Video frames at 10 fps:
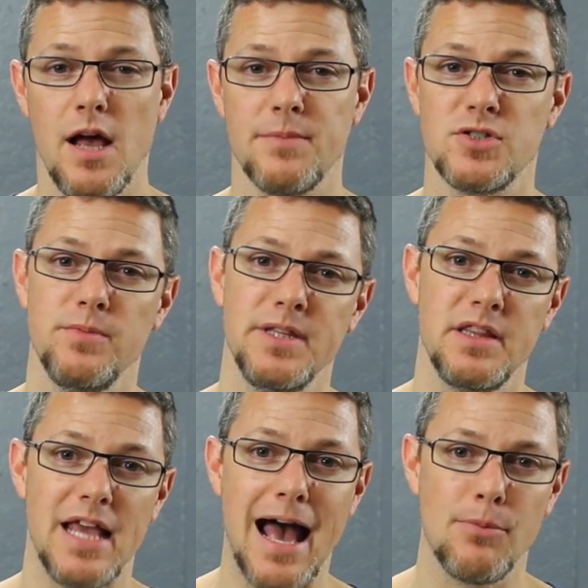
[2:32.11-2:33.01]
I'm assuming
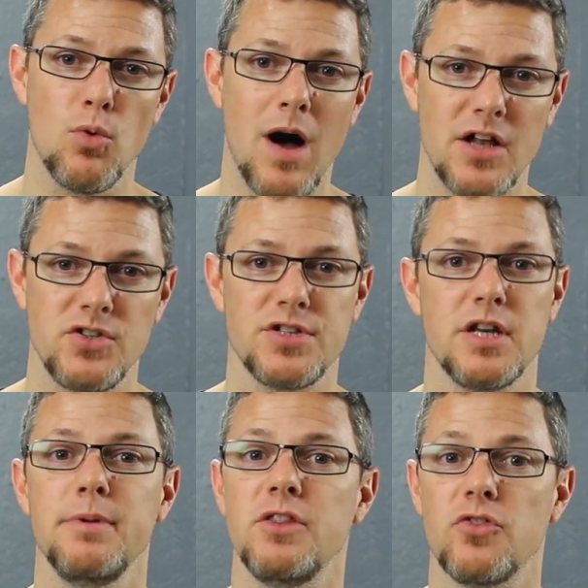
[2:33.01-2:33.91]
that the Apple Watch is
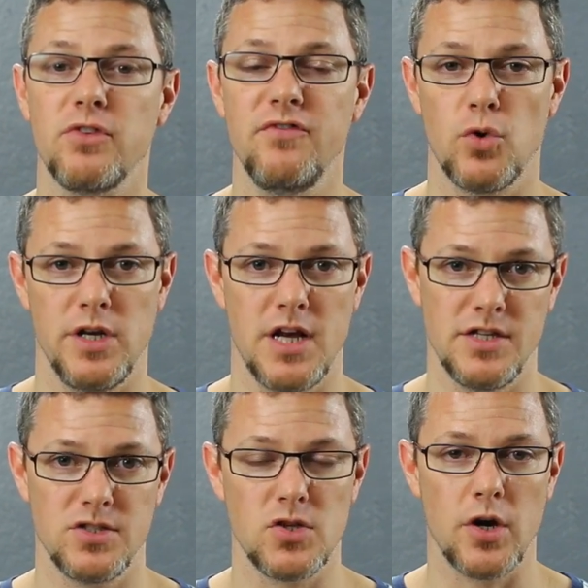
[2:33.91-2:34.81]
going to be the
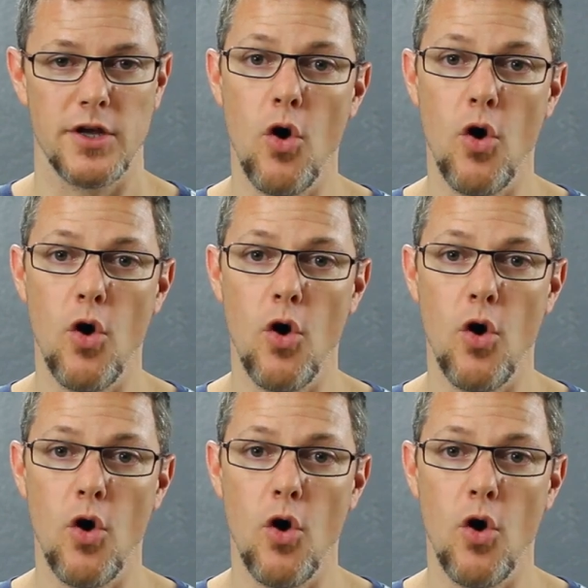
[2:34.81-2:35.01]
$349 starting.